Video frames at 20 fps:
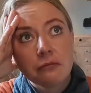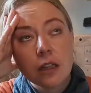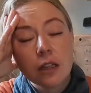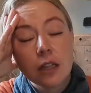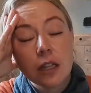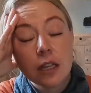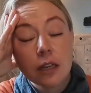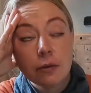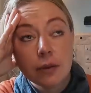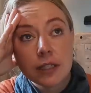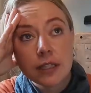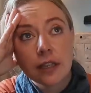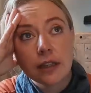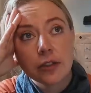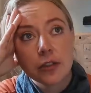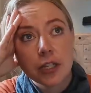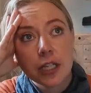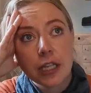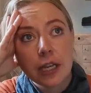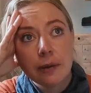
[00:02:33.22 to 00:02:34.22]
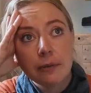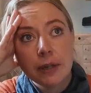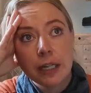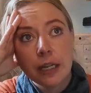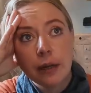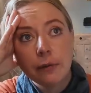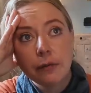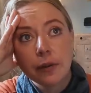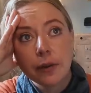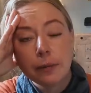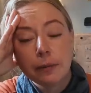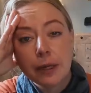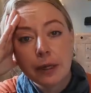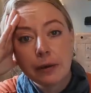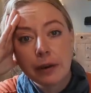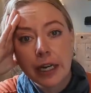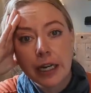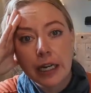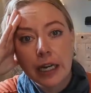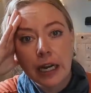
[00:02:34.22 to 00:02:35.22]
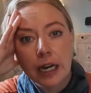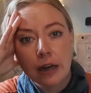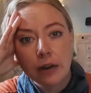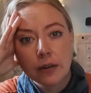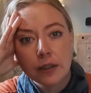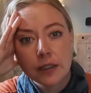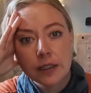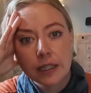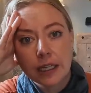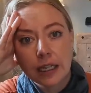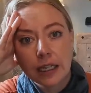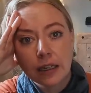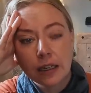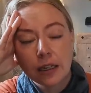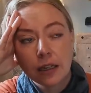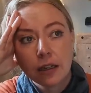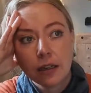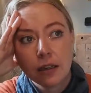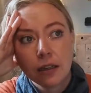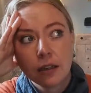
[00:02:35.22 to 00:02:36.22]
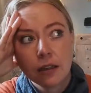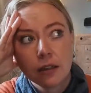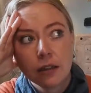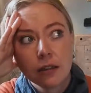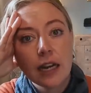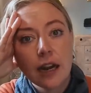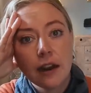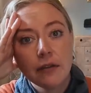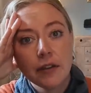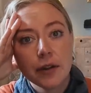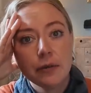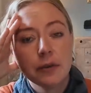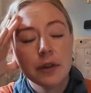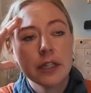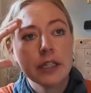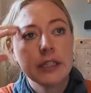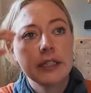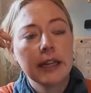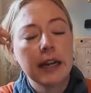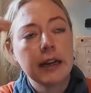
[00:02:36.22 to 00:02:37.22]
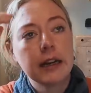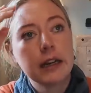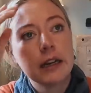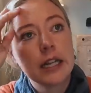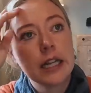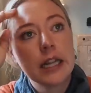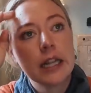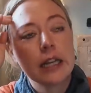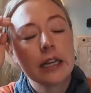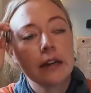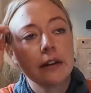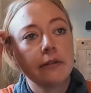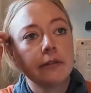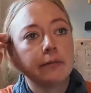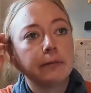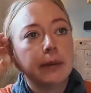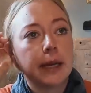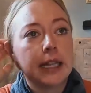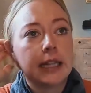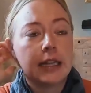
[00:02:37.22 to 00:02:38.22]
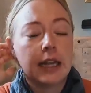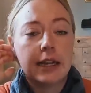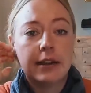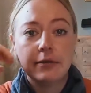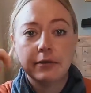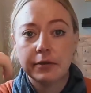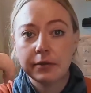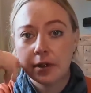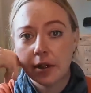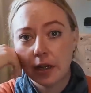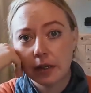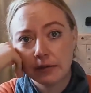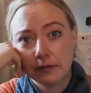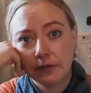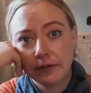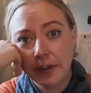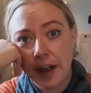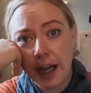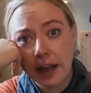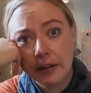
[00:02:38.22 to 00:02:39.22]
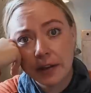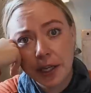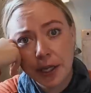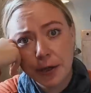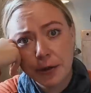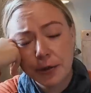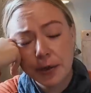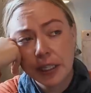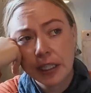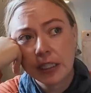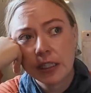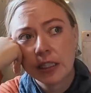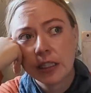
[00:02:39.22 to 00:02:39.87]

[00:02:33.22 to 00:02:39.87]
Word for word: I think what's actually coming up for me right now is like that I haven't really done anything of my life of value,